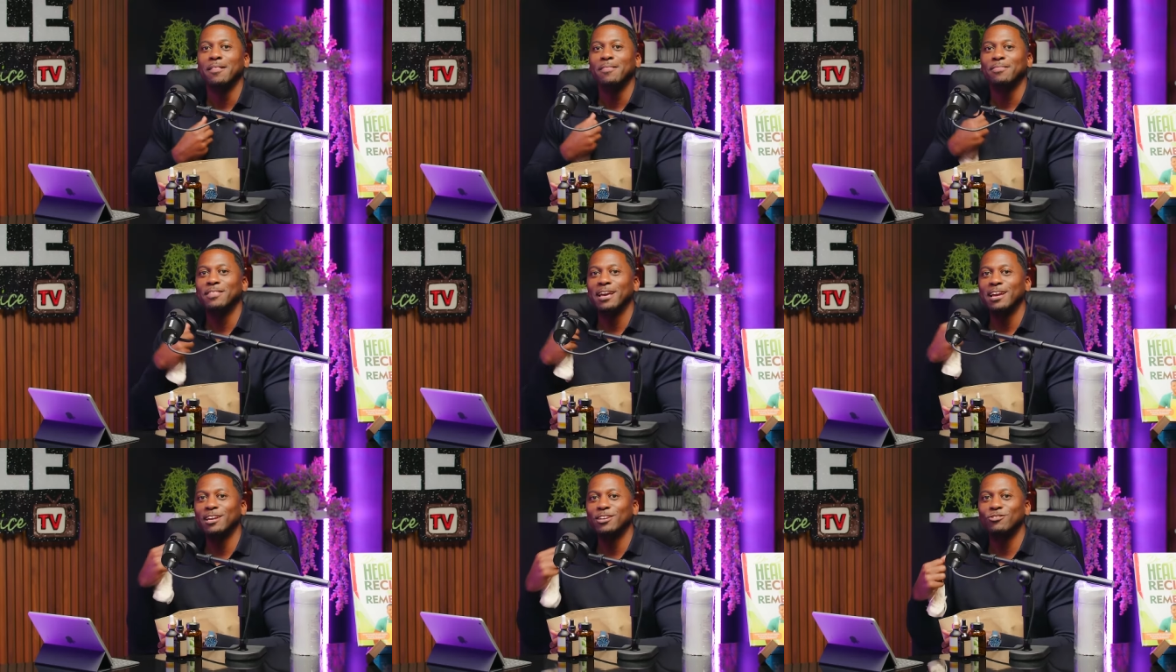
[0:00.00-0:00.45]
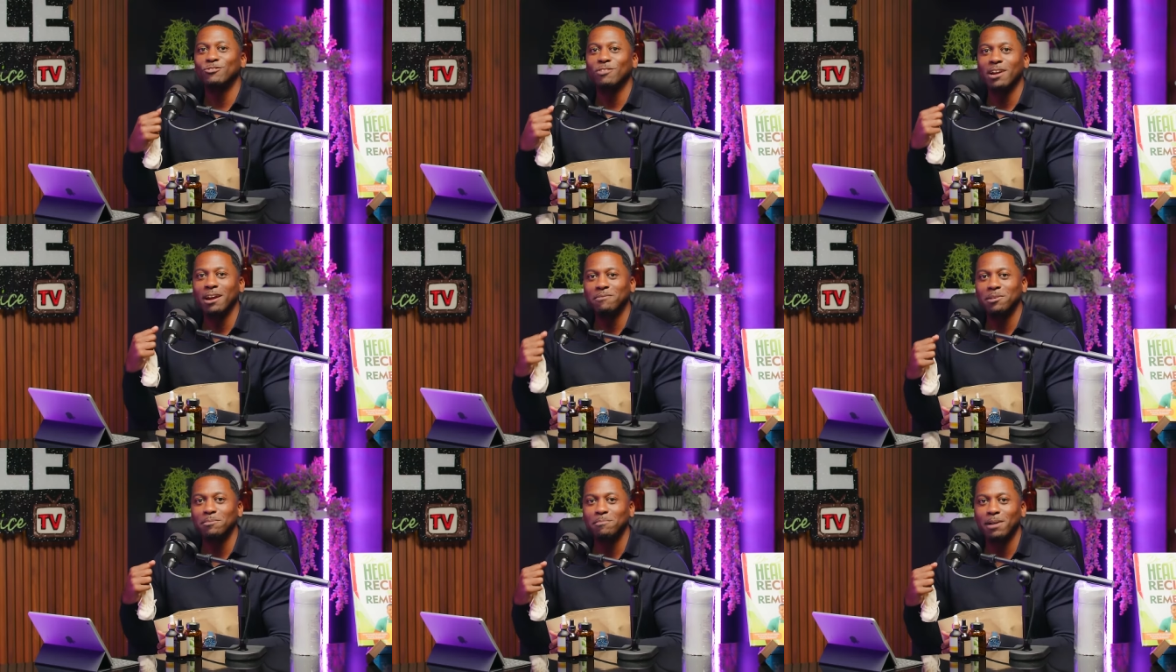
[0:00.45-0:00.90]
thank you,
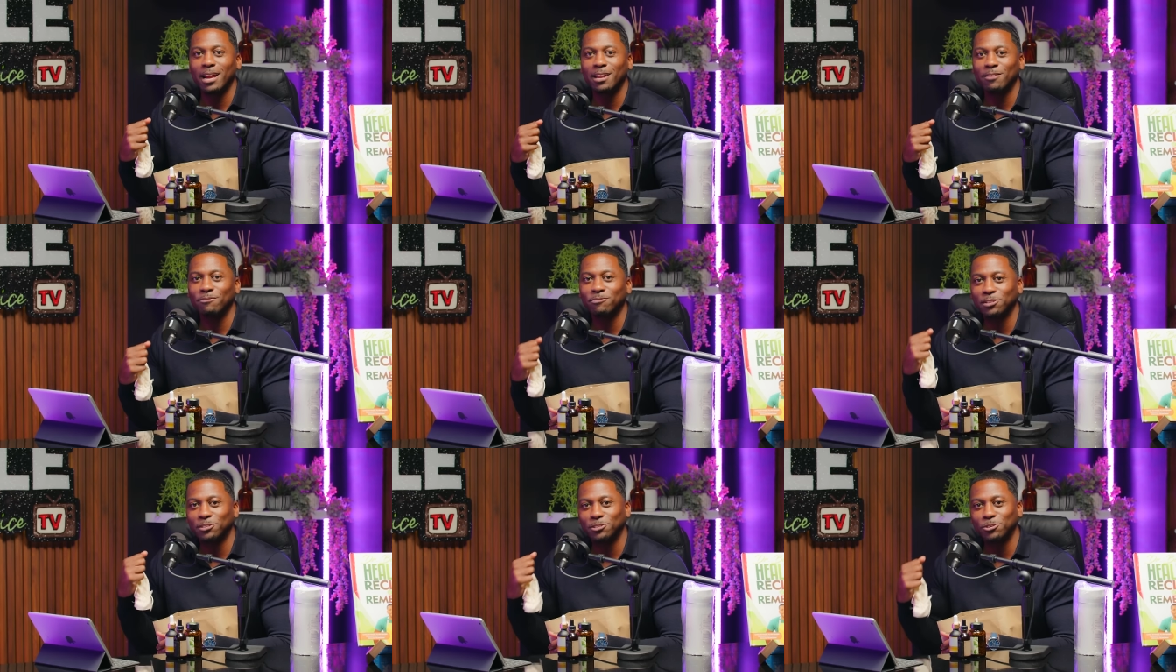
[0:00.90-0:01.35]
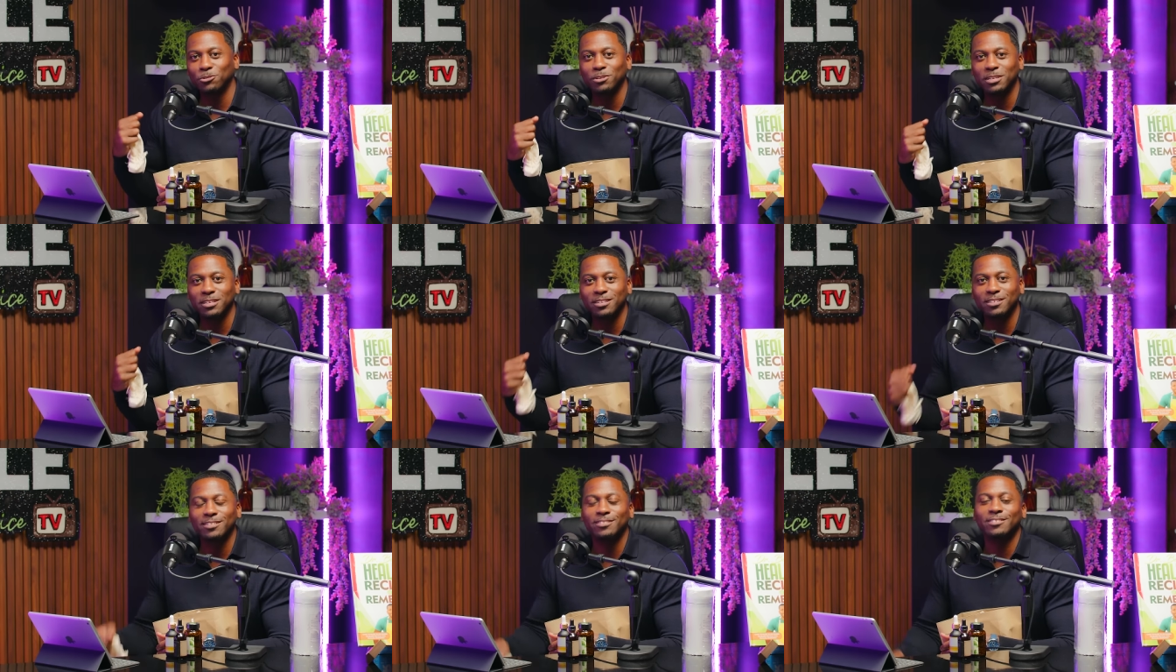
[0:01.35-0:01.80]
everybody, for
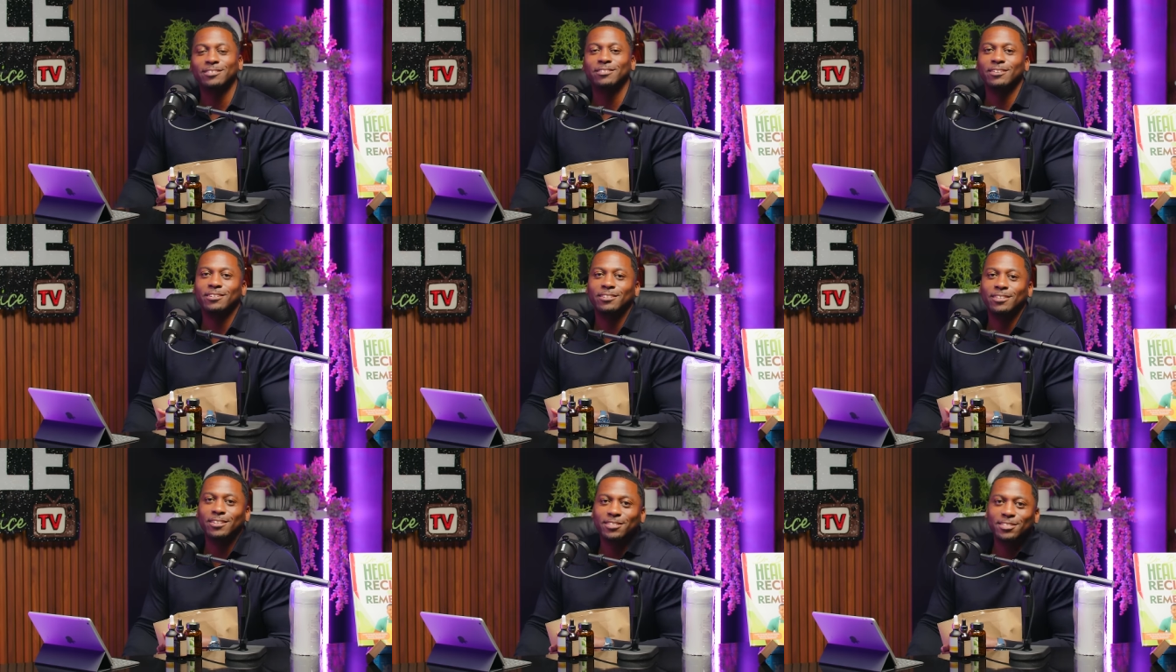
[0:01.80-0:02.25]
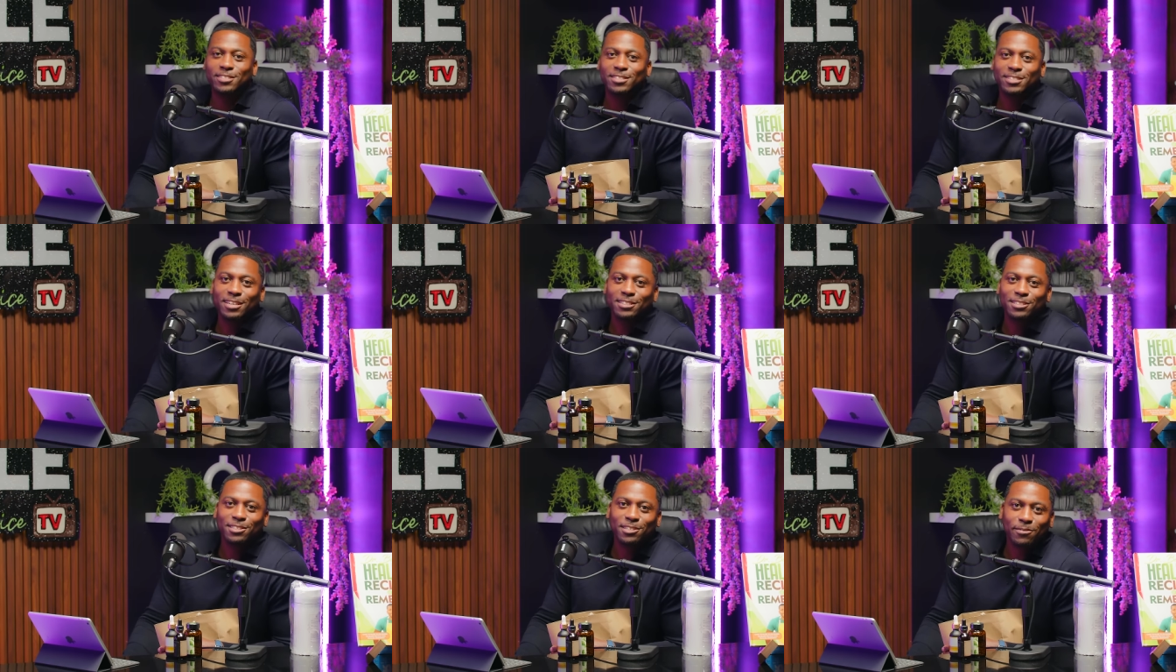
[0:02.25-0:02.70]
tuning in to another
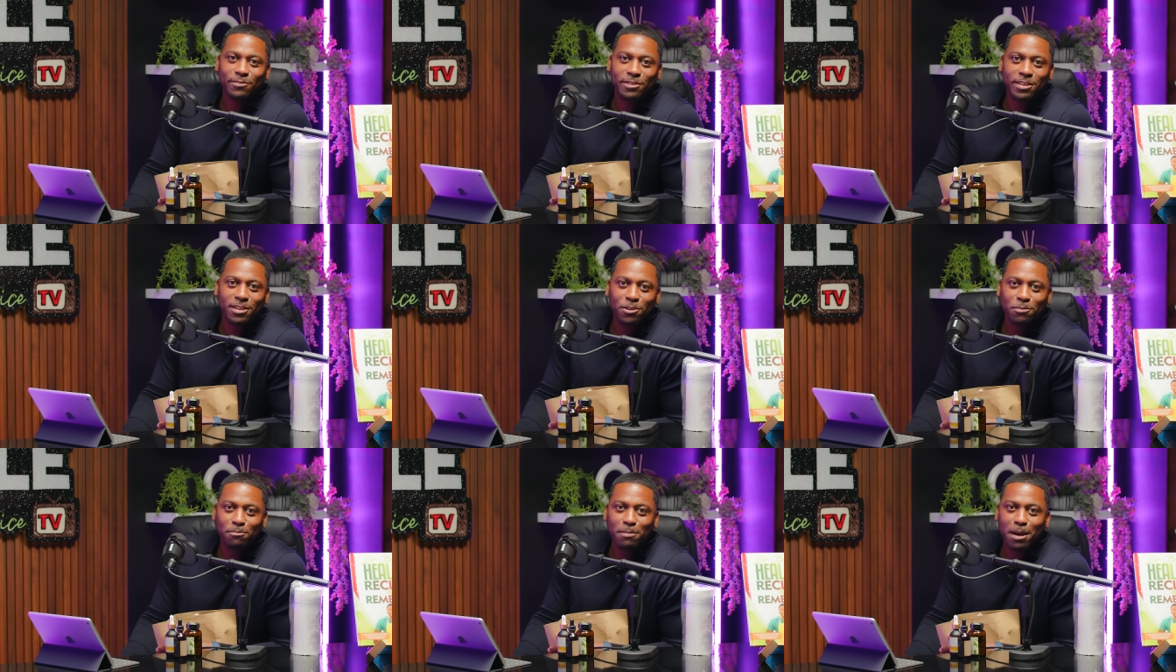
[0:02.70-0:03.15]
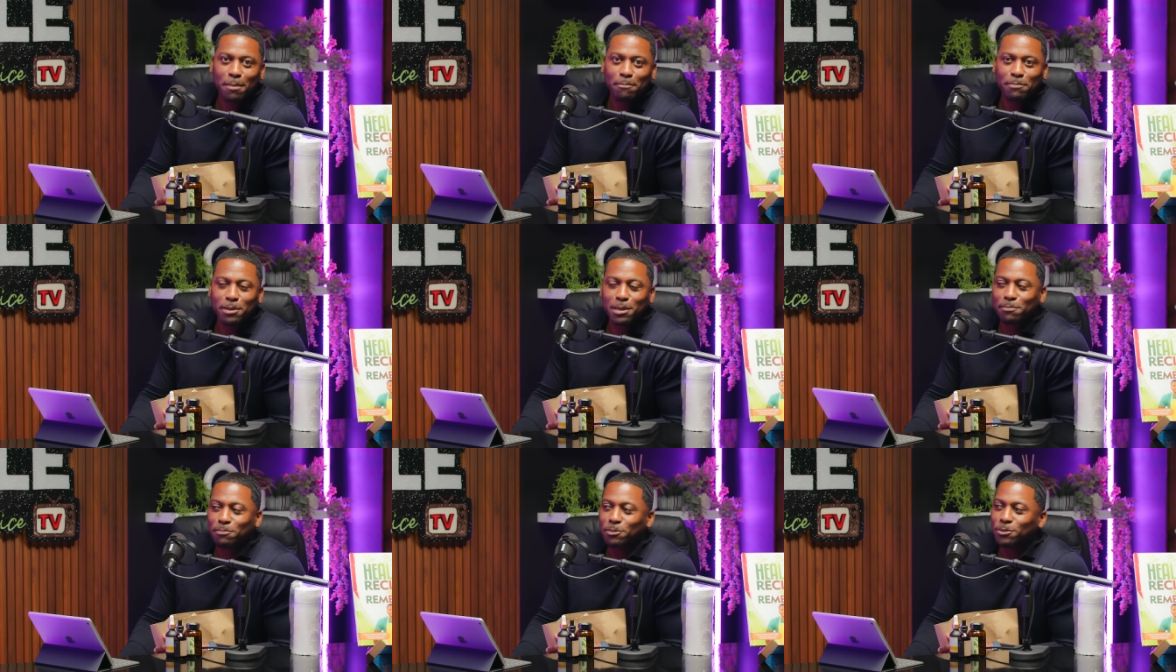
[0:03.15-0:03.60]
session of Heal My
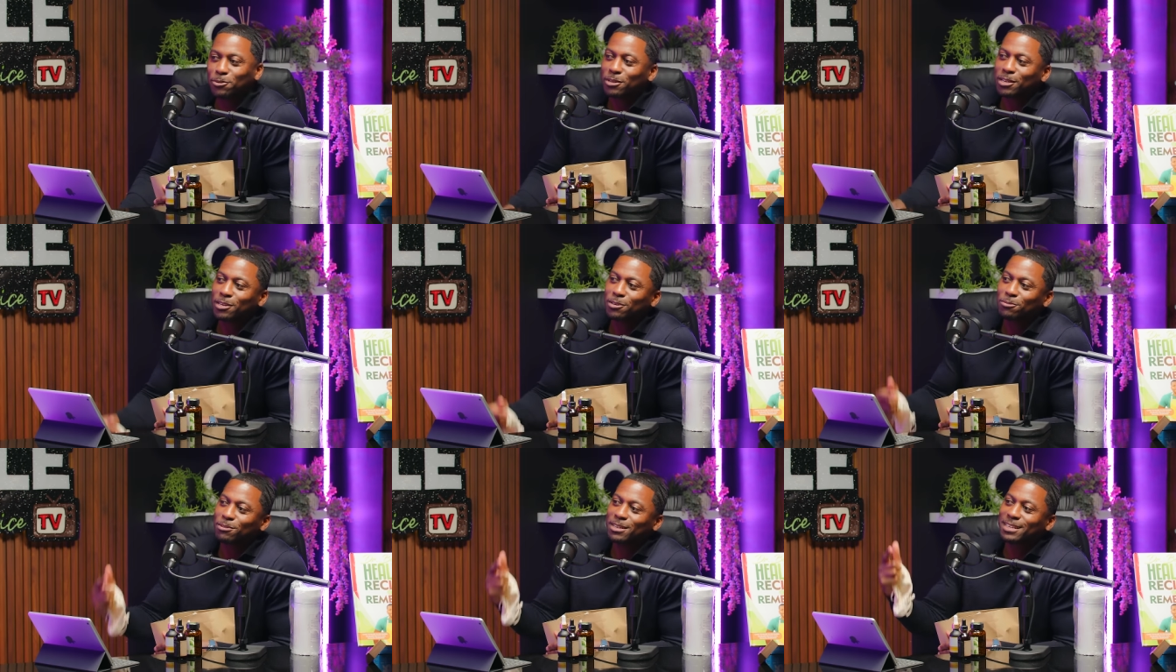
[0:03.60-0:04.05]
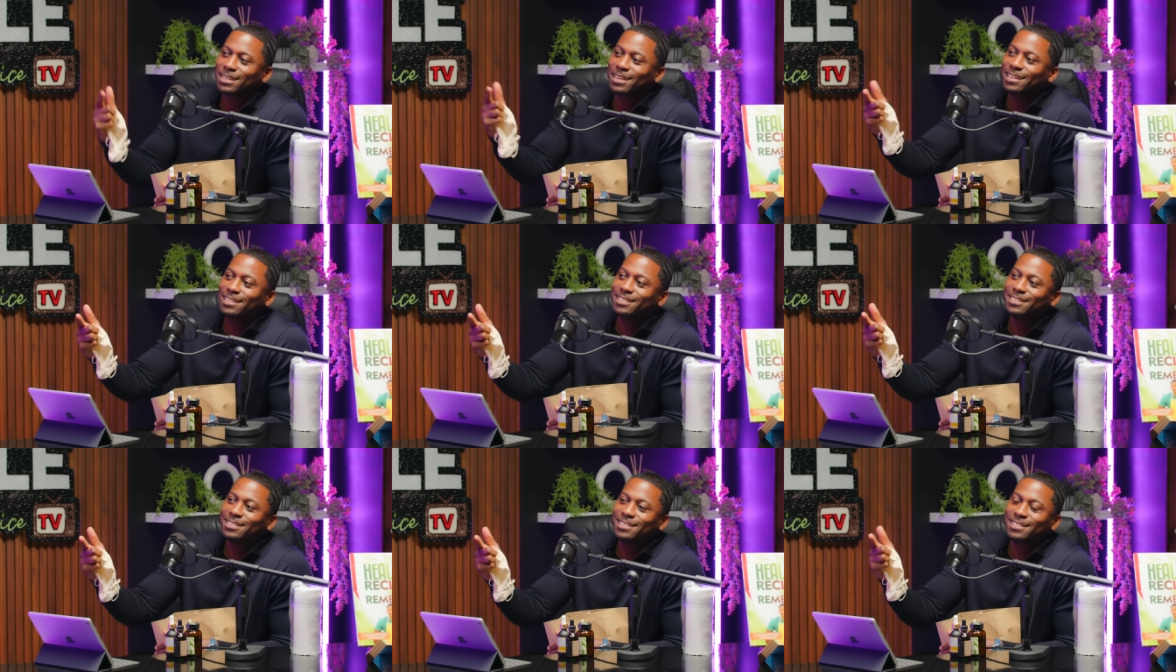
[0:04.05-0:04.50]
People here with
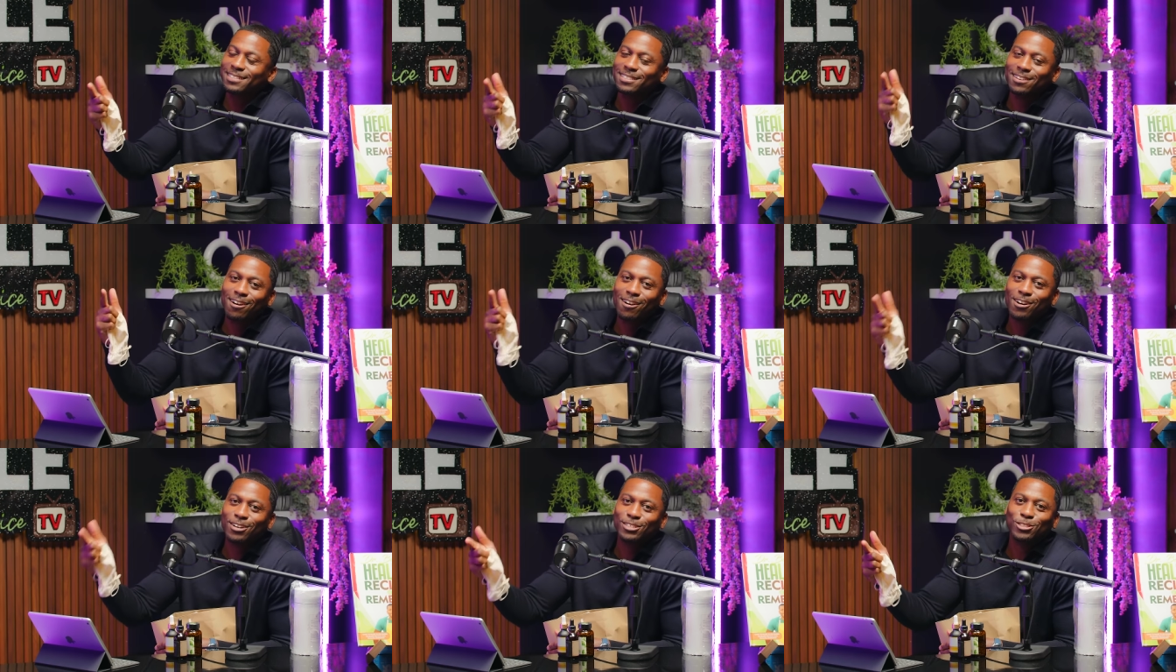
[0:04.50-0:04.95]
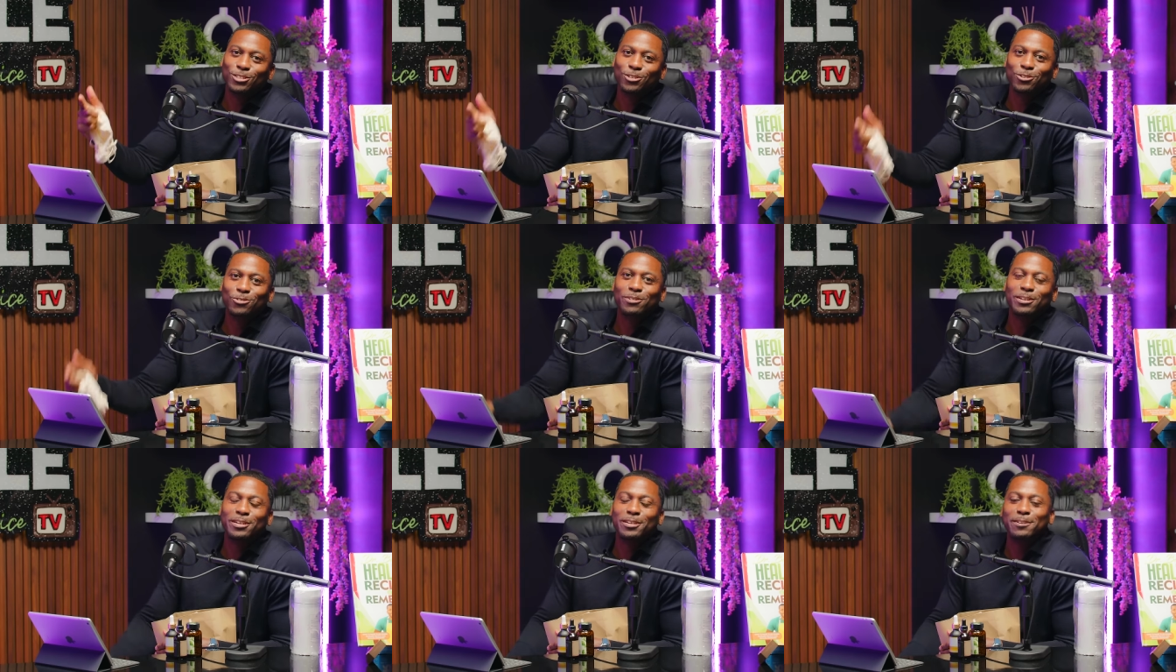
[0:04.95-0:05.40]
KT, the Arch
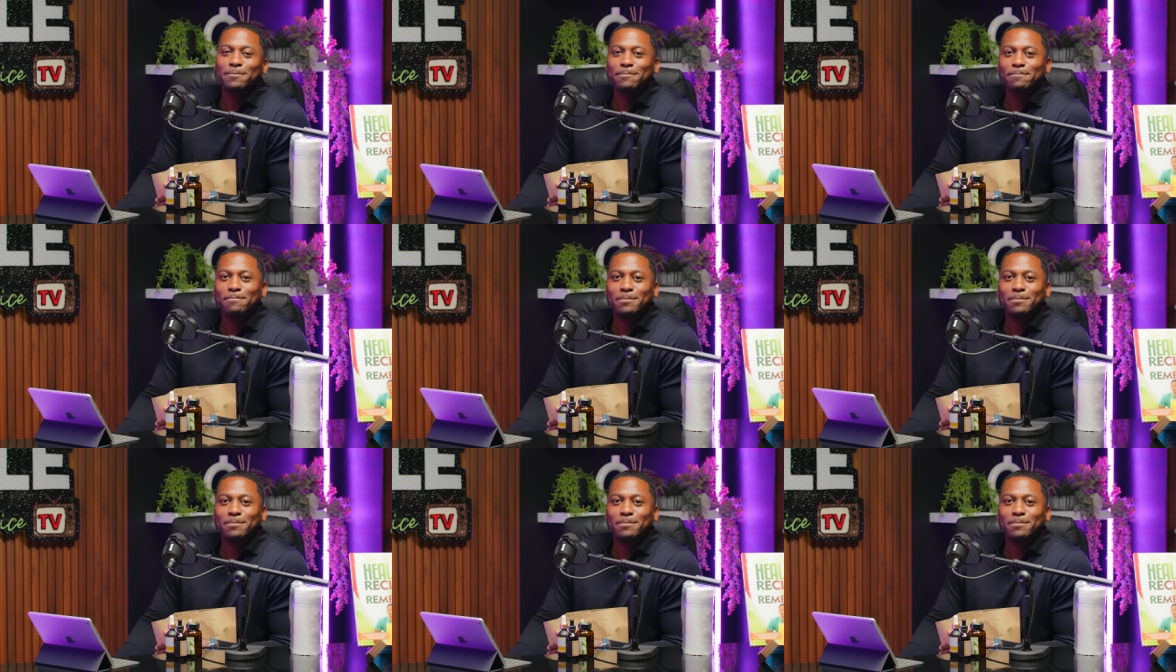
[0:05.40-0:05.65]
Degree.